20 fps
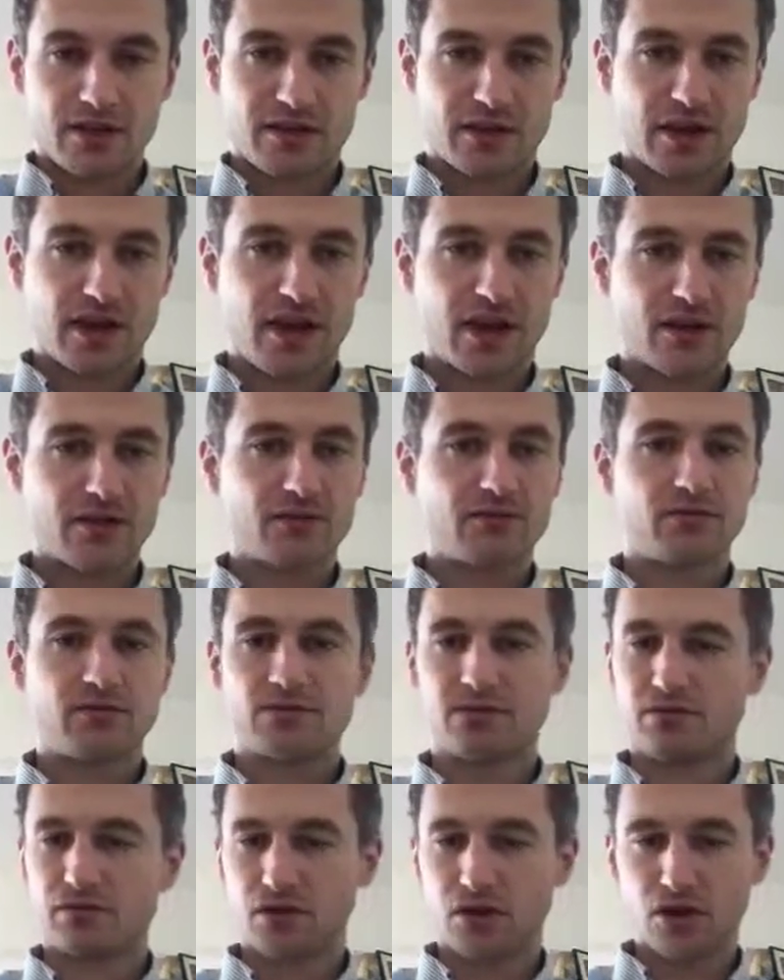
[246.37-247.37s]
that
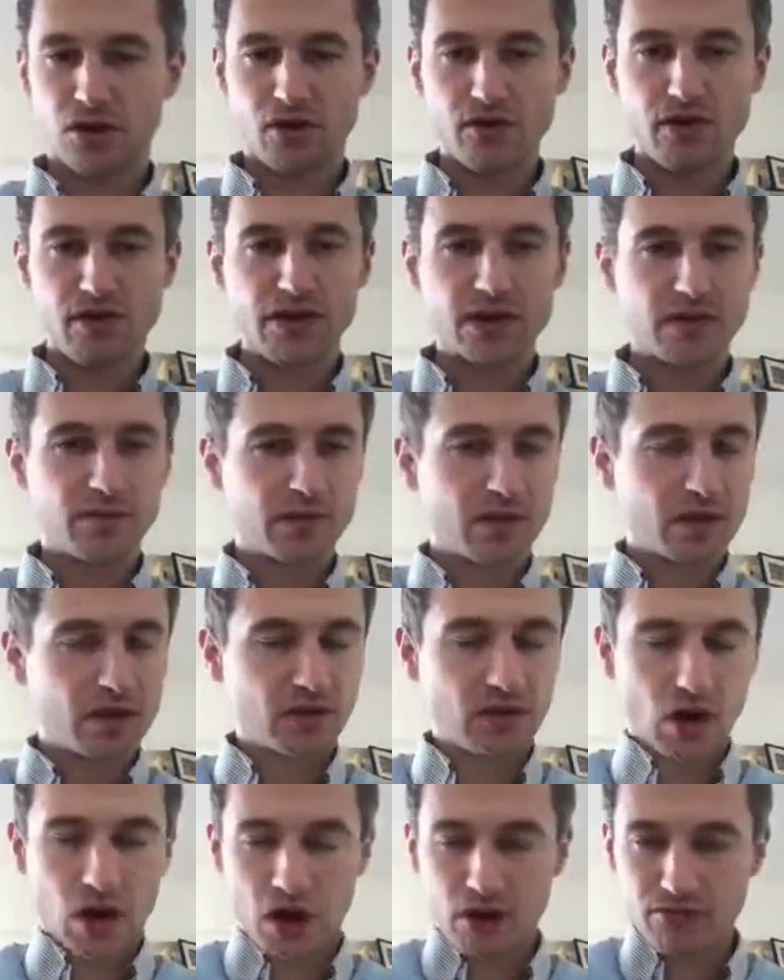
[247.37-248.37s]
you don't need to be
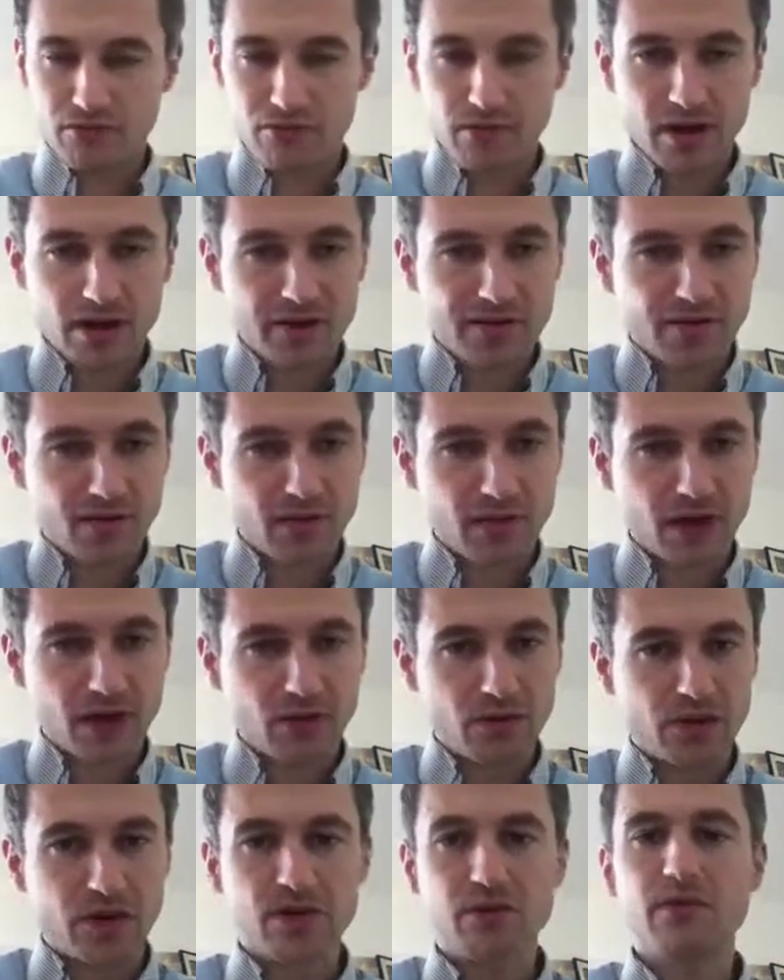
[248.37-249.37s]
really
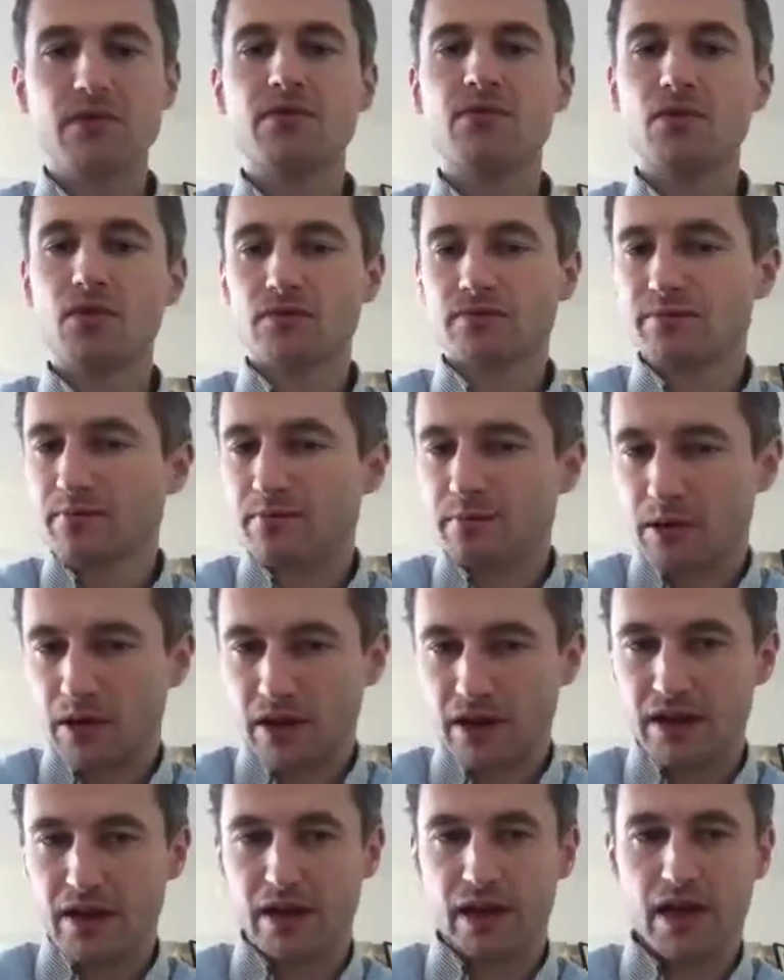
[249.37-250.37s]
familiar with them,
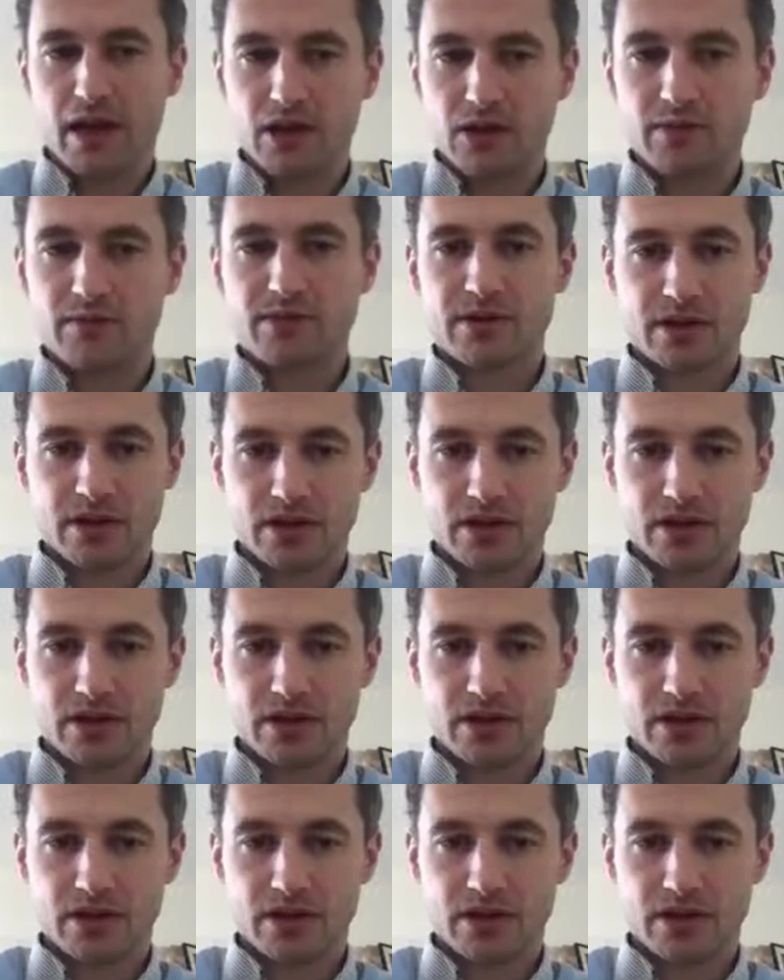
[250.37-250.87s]
but it helps.